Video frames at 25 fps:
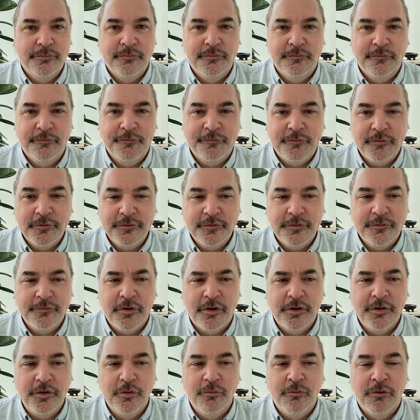First of
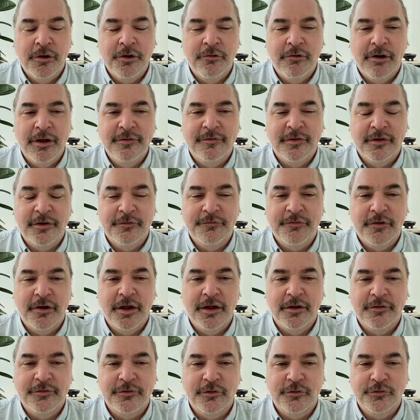all, you want to identify
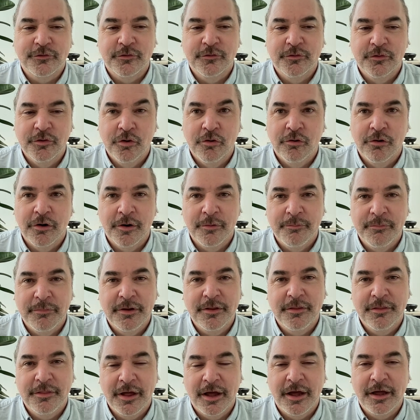a social norm
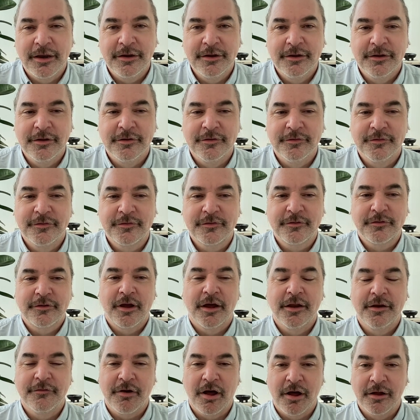that is
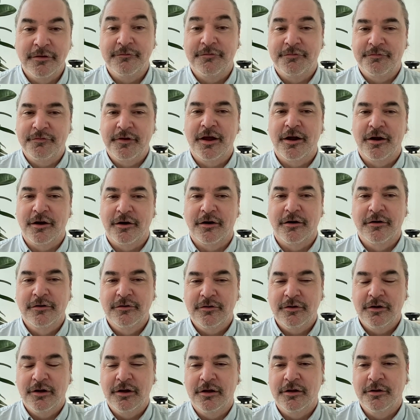kind of unfair.
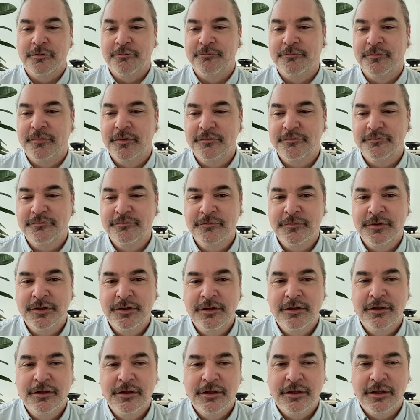
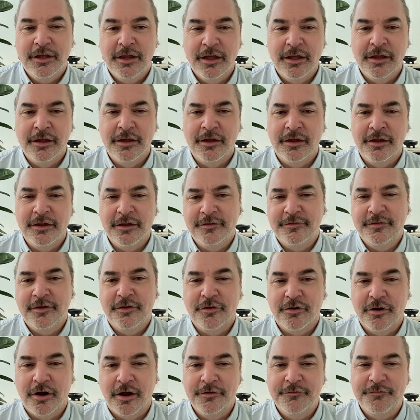It's
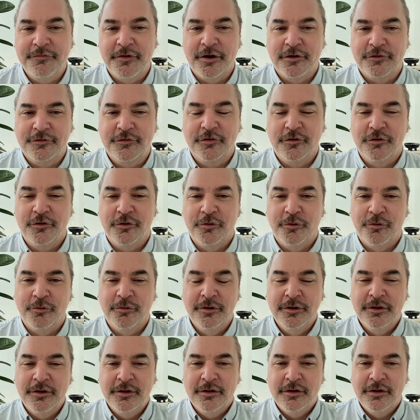either unfair
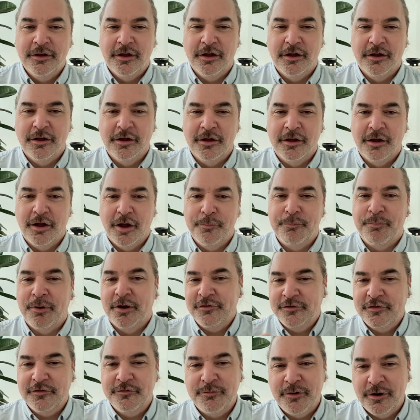to a
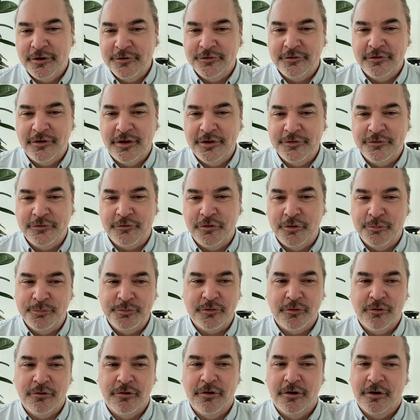bunch of marginalized groups
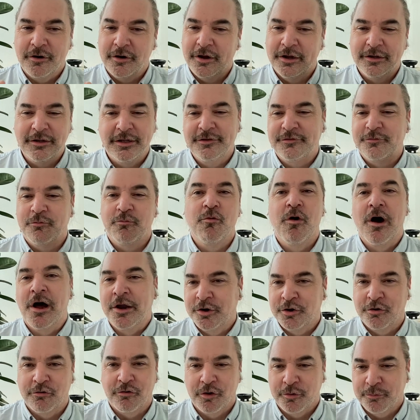or at least
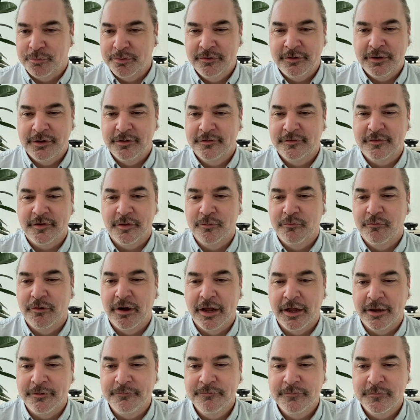one group in some
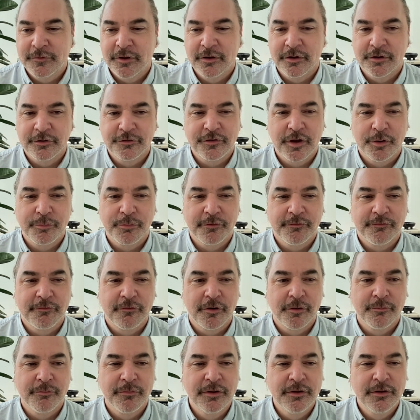way, shape, or
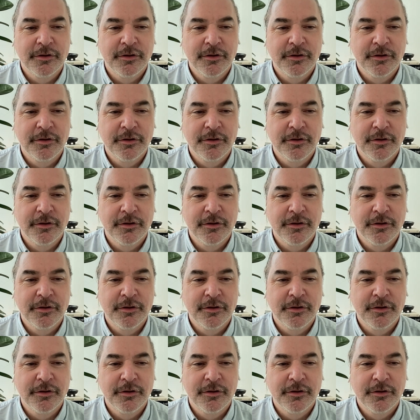form.